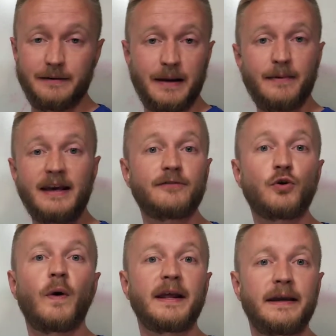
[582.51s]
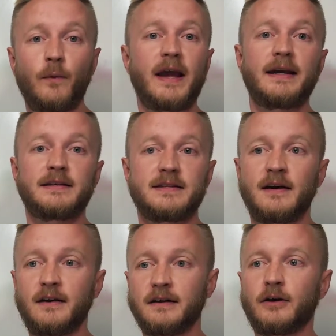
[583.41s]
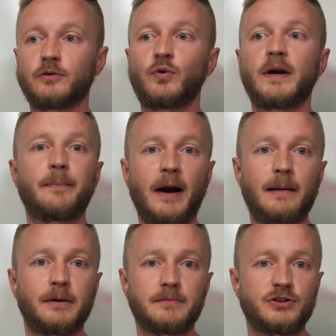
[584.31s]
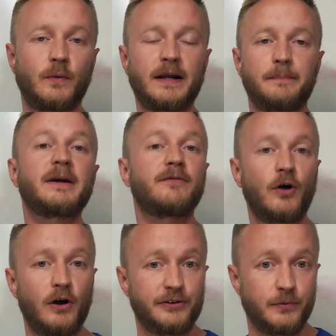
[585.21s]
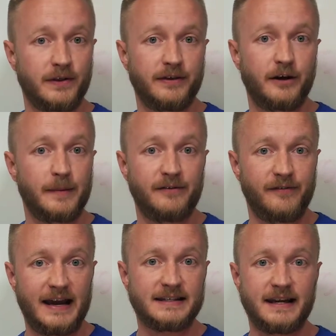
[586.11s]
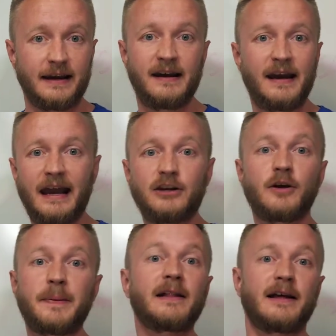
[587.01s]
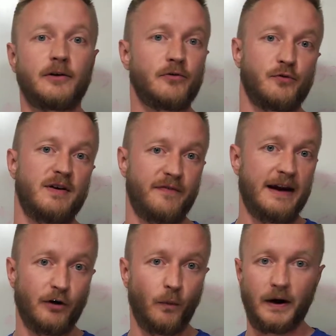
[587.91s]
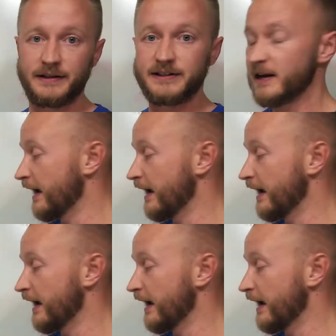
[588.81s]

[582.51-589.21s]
Maybe they have 20 ways, 20 problems, 20 pitfalls with intermittent fasting, and you can pick like your 3 favorite ones.